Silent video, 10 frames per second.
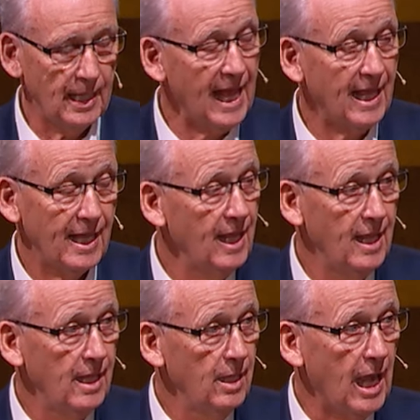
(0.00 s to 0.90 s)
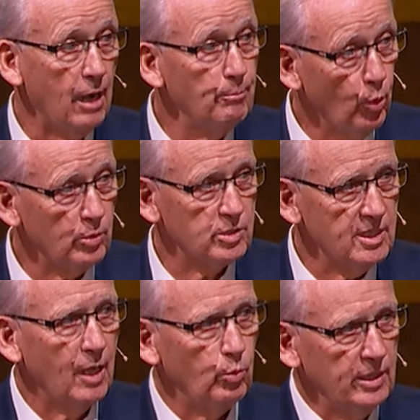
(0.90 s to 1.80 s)
I, our board was
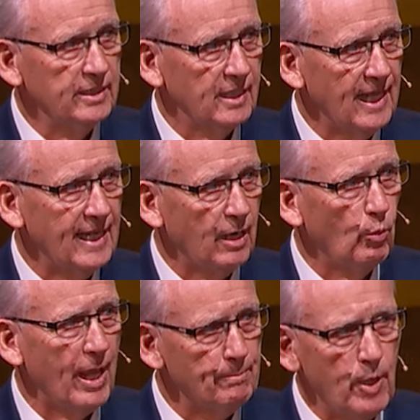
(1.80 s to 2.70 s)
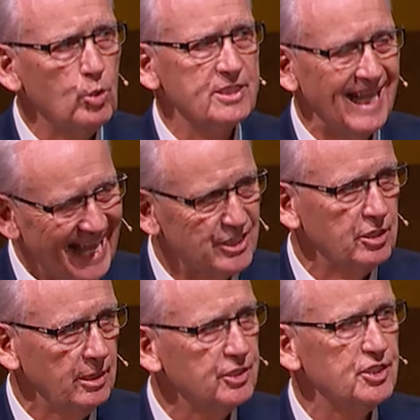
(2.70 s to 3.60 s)
not willing to let our most
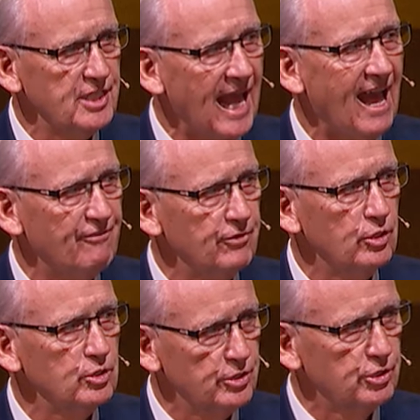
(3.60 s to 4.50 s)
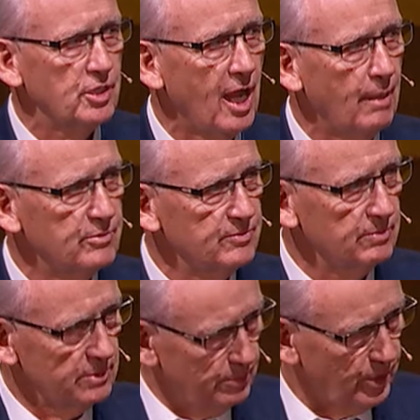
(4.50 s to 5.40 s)
excellent staff lose their jobs
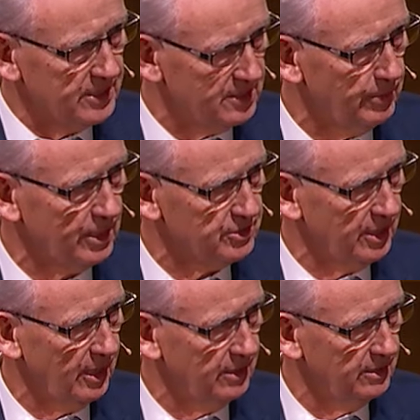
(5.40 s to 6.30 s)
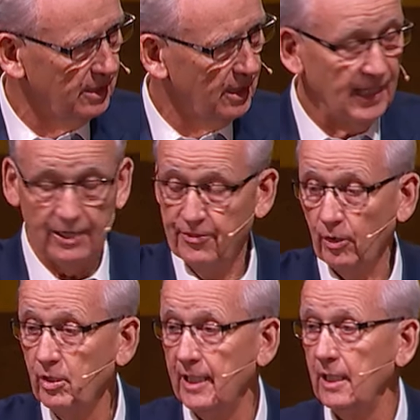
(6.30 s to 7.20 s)
to bring someone else in. And
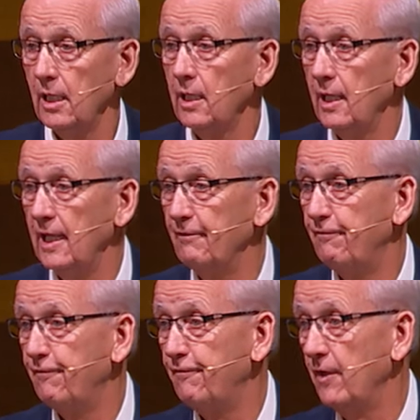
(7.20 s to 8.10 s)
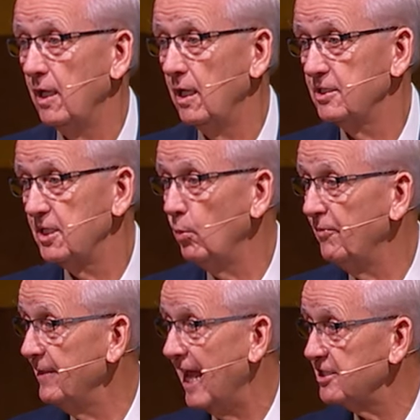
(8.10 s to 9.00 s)
thirdly, if uh, someone
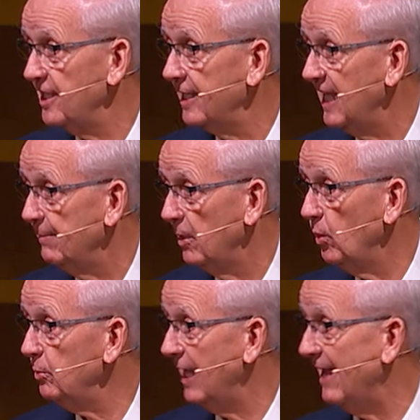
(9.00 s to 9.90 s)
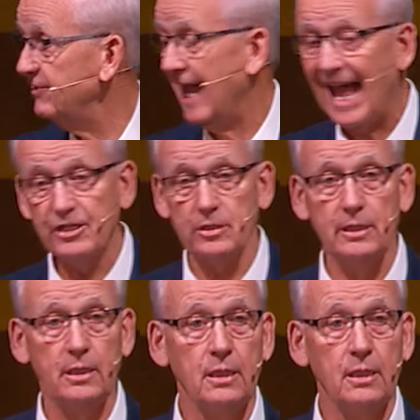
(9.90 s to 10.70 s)
from the outside came in, we would have to actually,